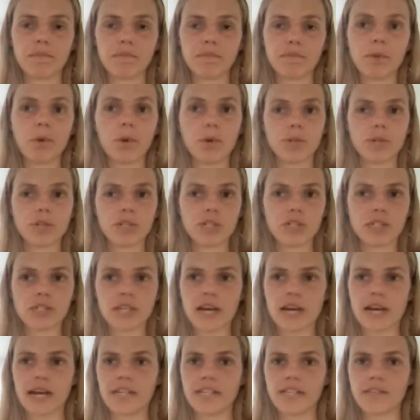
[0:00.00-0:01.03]
portion
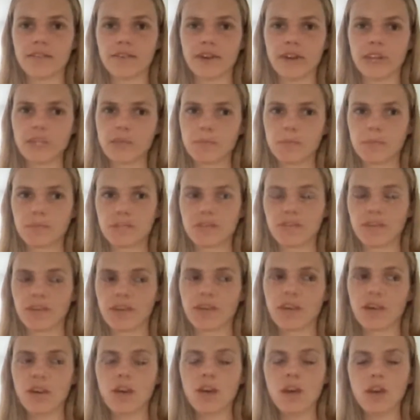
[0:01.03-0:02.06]
size, a very
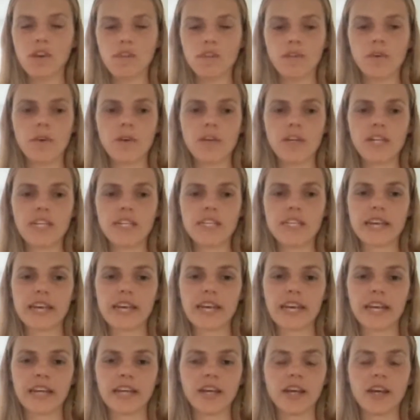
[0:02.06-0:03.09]
specific food
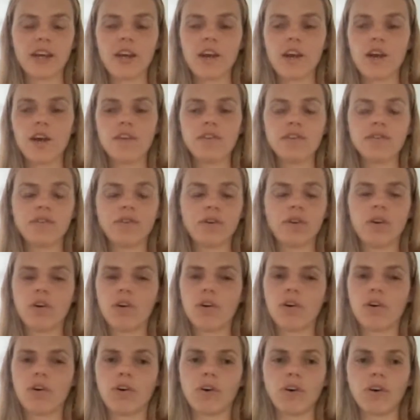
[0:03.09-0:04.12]
intake
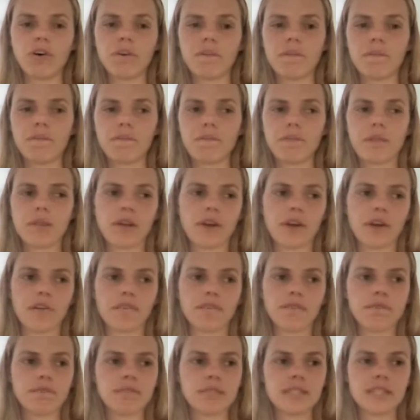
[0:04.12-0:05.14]
for,
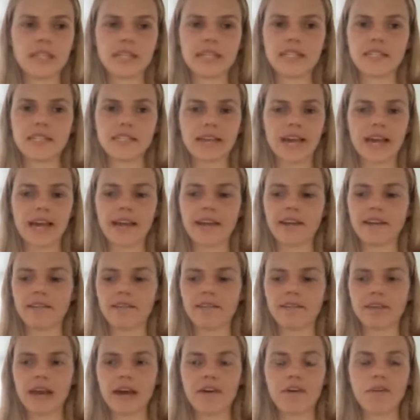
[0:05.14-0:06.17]
6, 8,
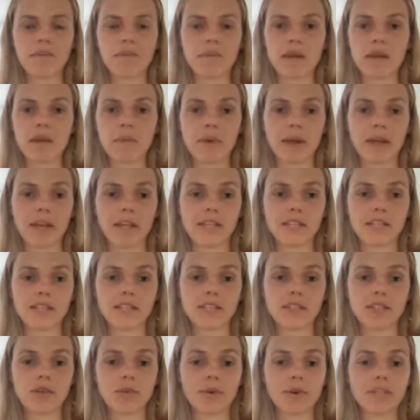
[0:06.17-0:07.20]
however many
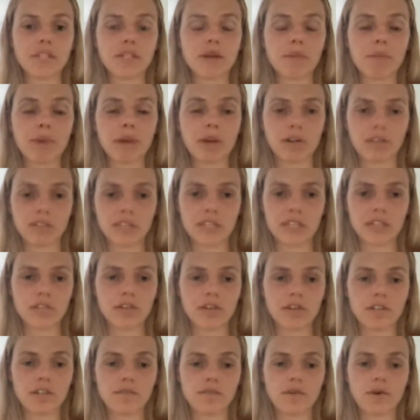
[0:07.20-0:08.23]
weeks you end up being on
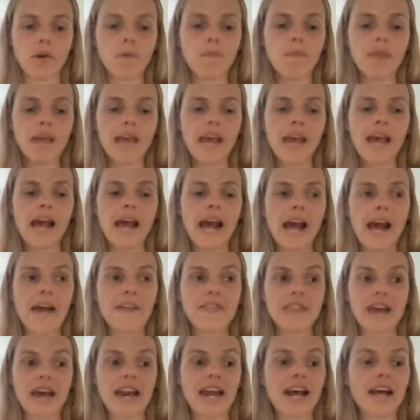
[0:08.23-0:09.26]
detox for.
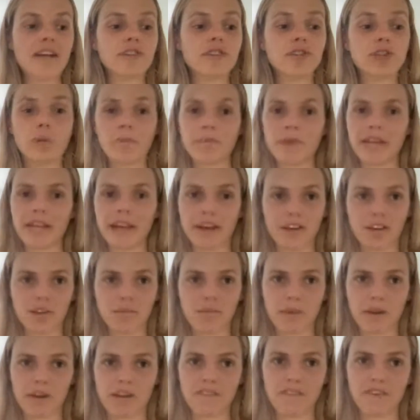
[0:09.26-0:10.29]
And that has so many health
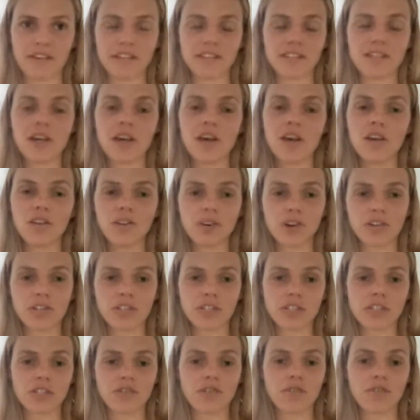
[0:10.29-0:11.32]
benefits, not
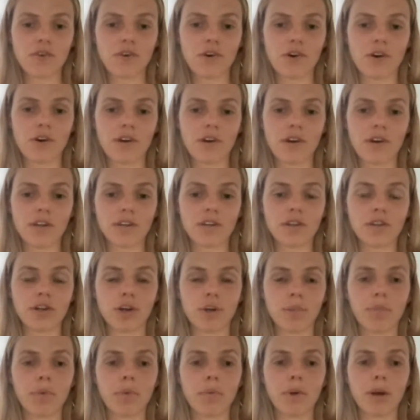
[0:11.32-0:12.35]
just for,
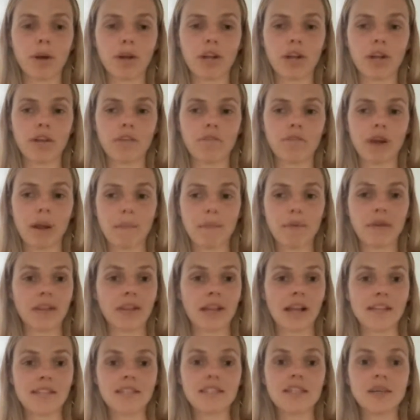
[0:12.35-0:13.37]
promoting rapid and
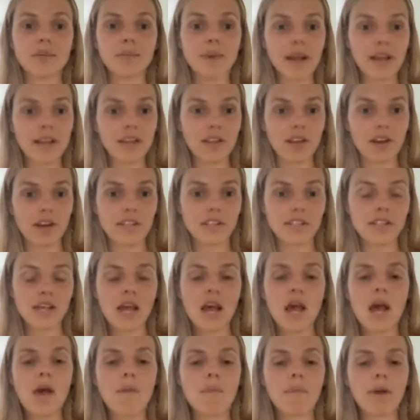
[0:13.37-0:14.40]
lasting weight loss,
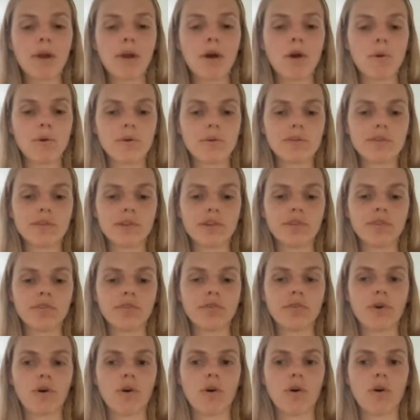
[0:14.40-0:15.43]
but also
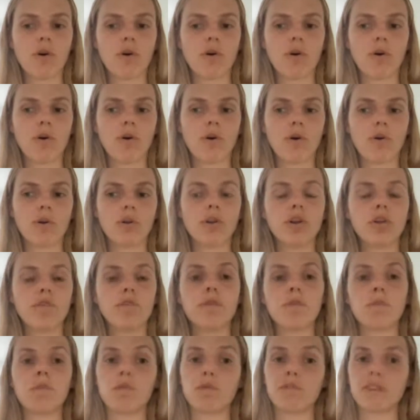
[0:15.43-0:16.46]
for,
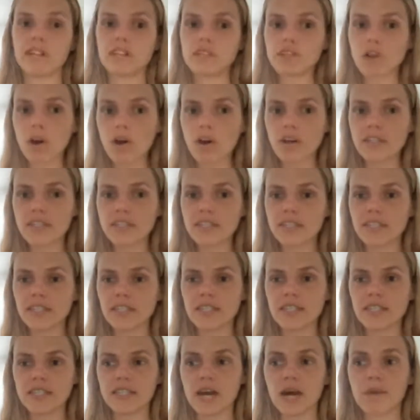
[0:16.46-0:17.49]
removing
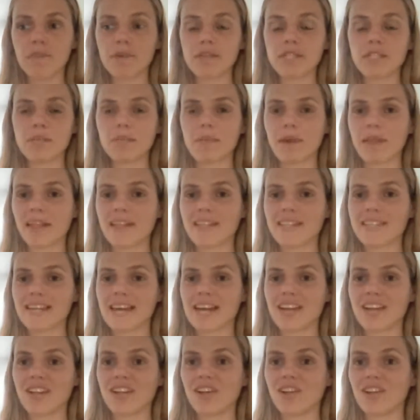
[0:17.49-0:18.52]
toxins, helping to balance out
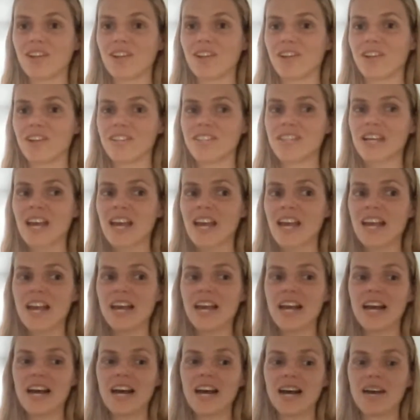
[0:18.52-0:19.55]
a lot of those
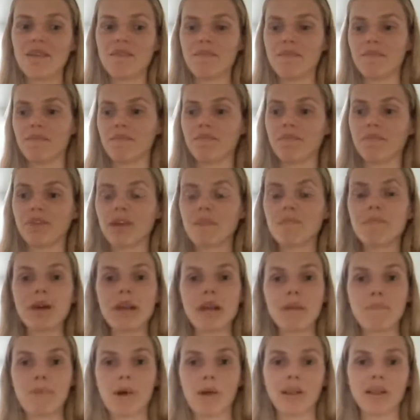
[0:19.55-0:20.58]

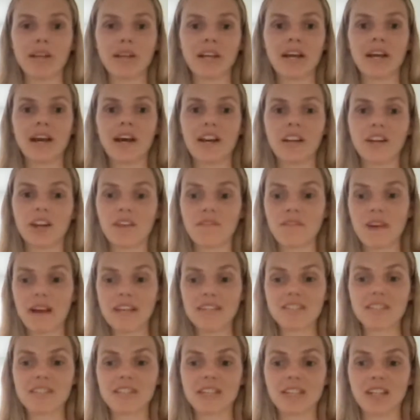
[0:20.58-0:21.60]
metabolic and
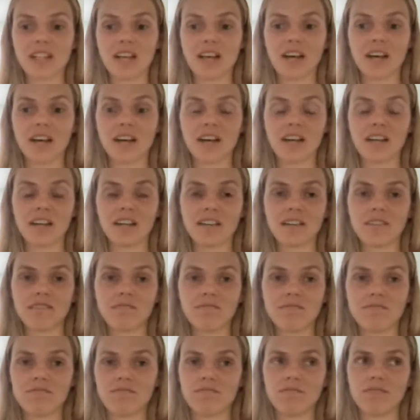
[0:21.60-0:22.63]
cardiovascular
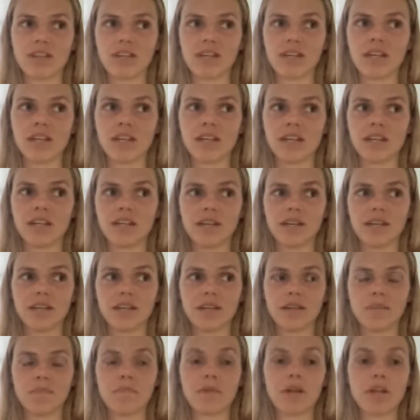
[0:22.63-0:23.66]

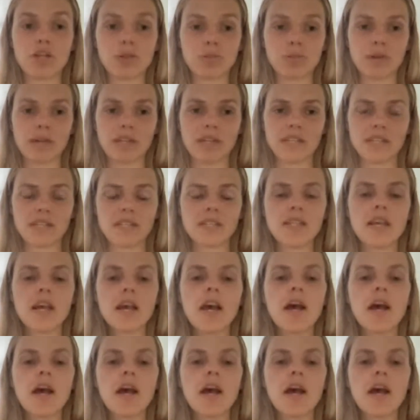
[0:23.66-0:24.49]
measurements.